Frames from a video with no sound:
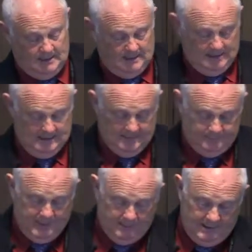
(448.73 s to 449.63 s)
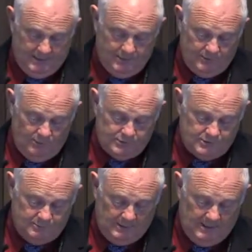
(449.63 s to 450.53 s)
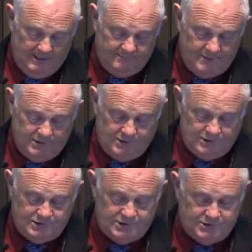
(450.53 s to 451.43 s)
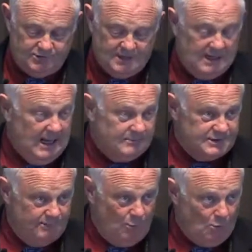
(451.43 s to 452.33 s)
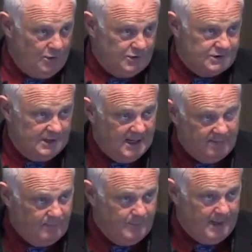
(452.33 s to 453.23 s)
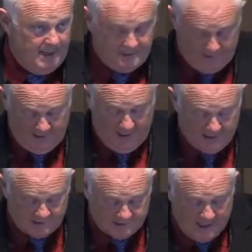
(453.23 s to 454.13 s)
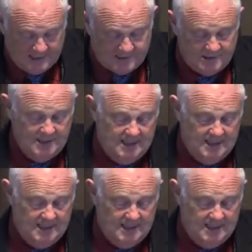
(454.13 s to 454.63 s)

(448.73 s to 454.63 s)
Uh, apparently, there are those who believe that you should just sort of collapse the borders and let everybody into the United States.